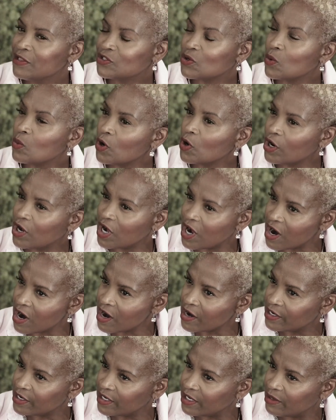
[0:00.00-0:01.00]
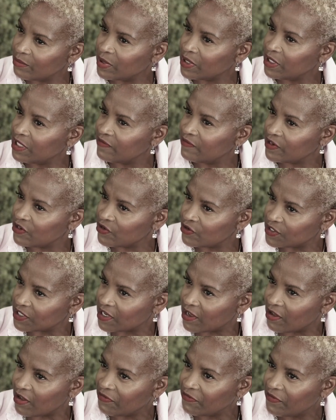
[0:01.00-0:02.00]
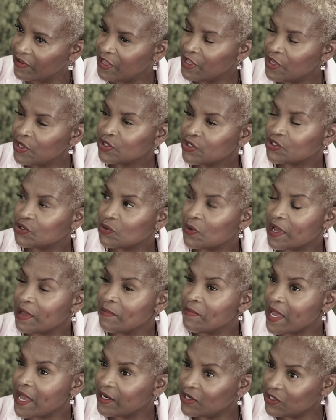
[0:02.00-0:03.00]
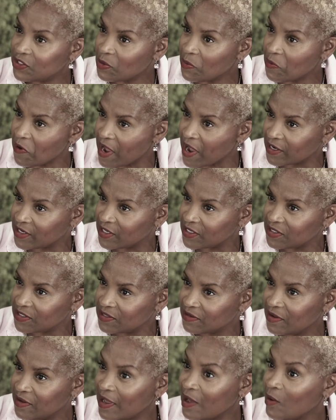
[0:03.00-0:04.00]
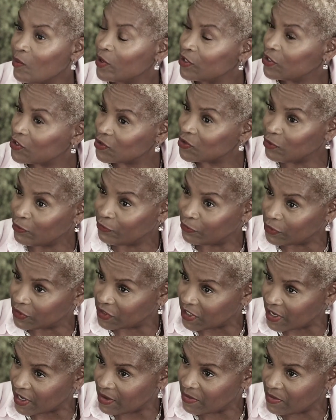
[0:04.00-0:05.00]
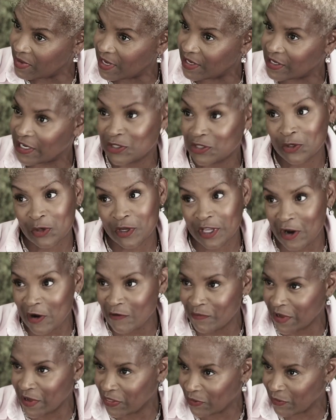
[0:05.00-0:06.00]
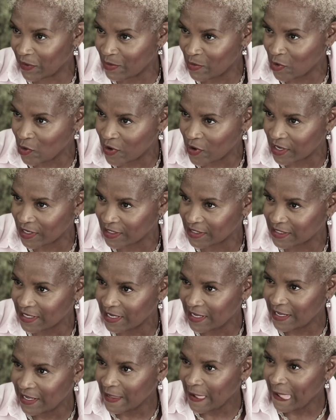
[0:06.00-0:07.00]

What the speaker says: to work hard and believe in yourself. So I managed the practice, I went to school full time, and I took care of my 3 boys.